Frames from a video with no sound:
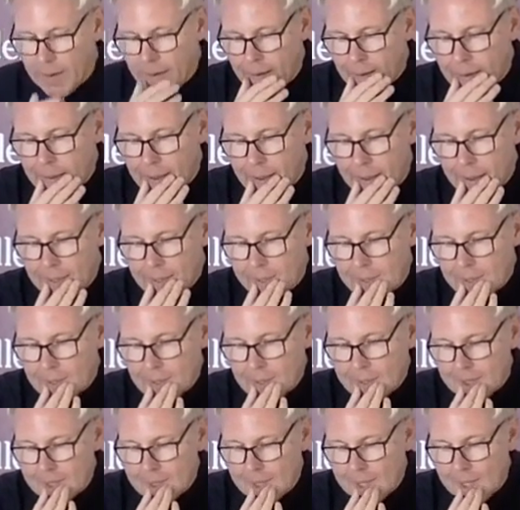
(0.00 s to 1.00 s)
and to
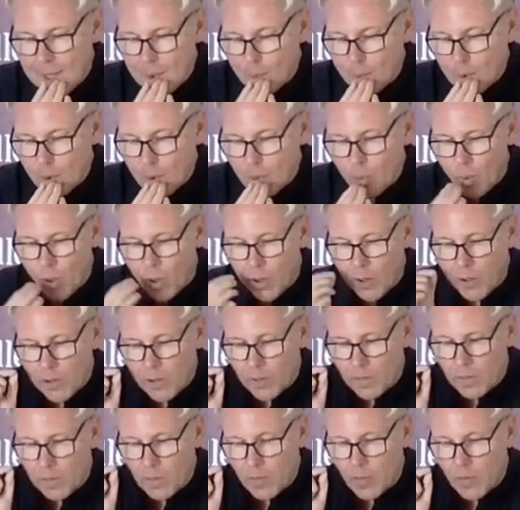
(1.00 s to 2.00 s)
say, well, what,
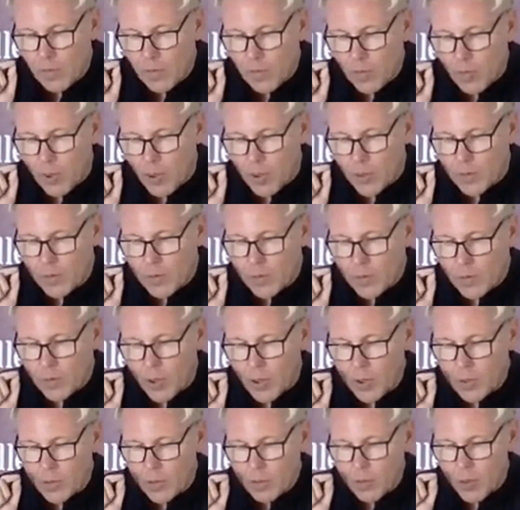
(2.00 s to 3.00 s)
what,
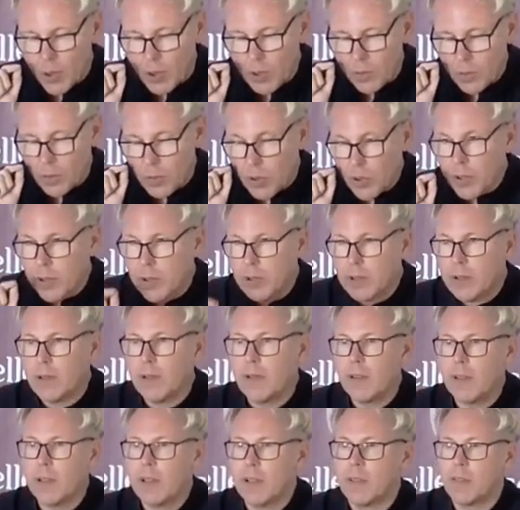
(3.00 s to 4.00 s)
what, what work do
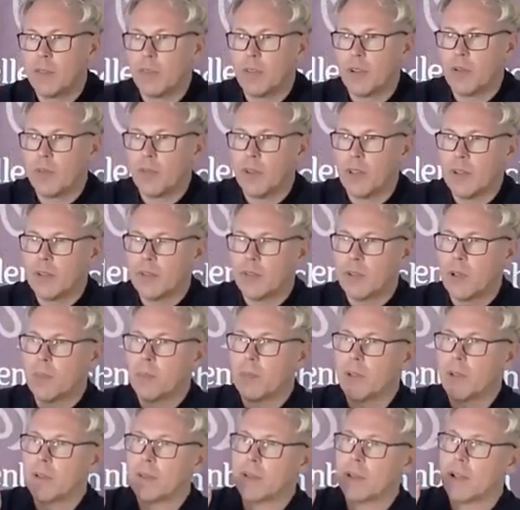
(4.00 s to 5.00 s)
these, these
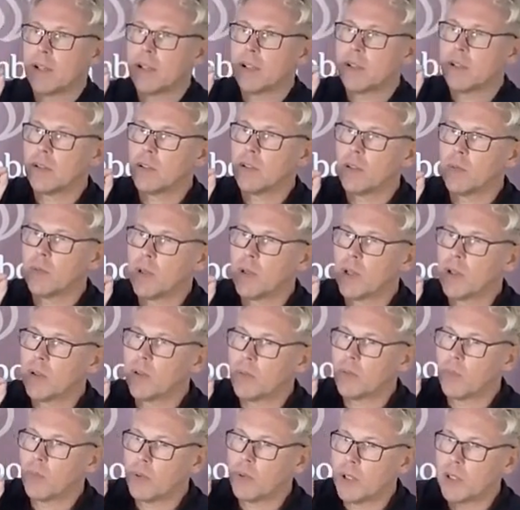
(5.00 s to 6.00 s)
representations do? Because
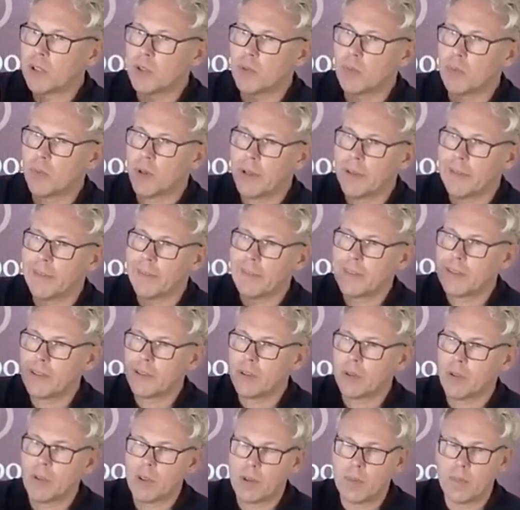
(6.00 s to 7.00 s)
which ones
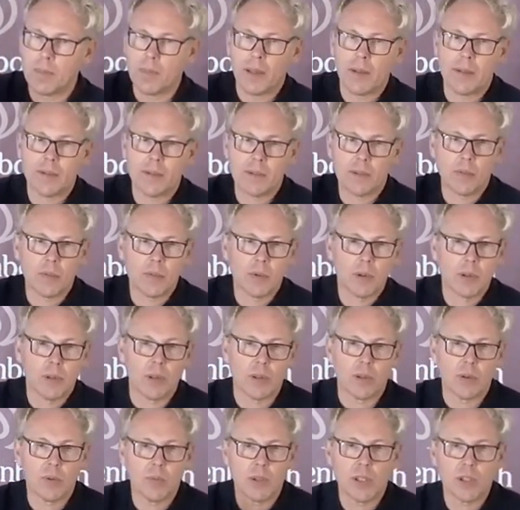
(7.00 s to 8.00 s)
do the best work?
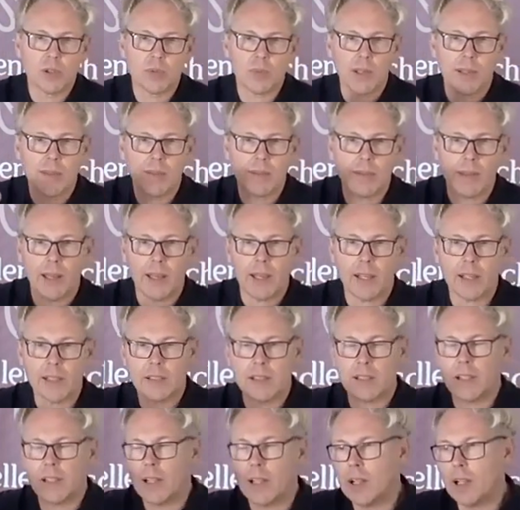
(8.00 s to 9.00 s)
Which ones
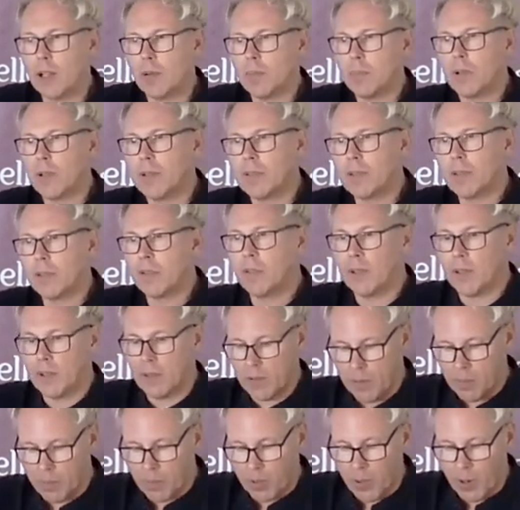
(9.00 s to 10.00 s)
actually help us address
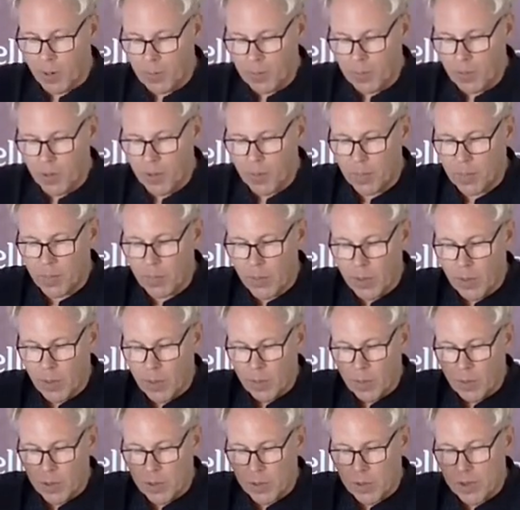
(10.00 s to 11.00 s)
the problem
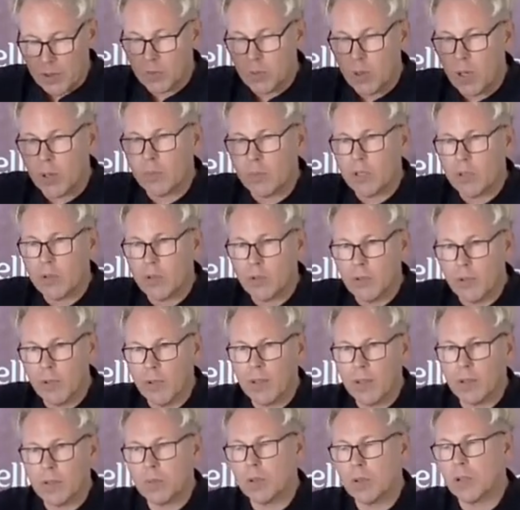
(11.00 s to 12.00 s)
which is why we do
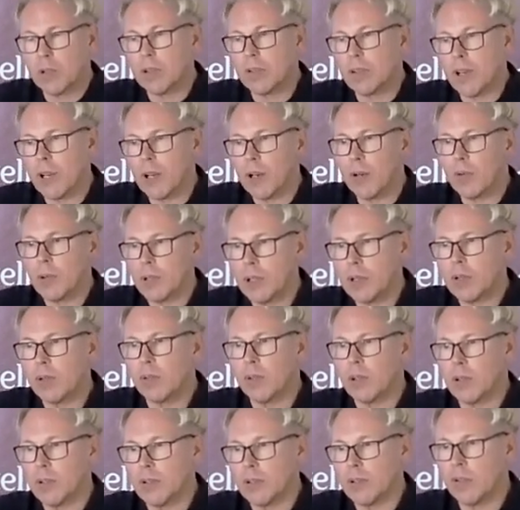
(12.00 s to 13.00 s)
this work of how we can
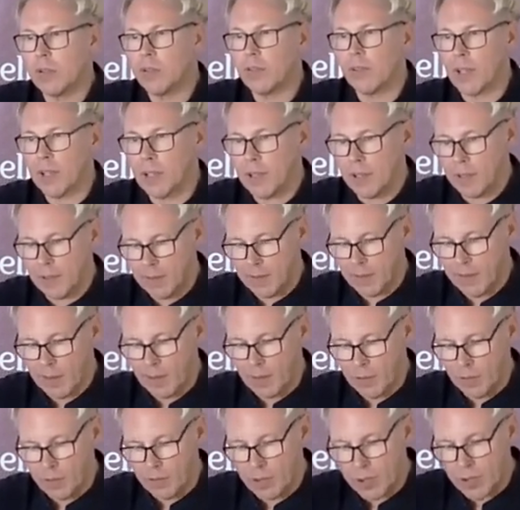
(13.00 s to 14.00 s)
reduce violence in
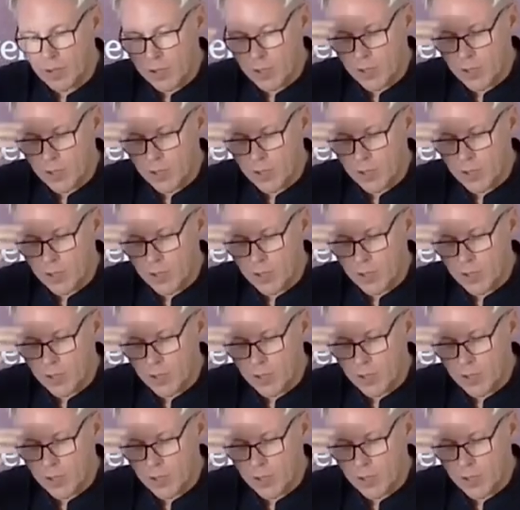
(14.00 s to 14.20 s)
the future.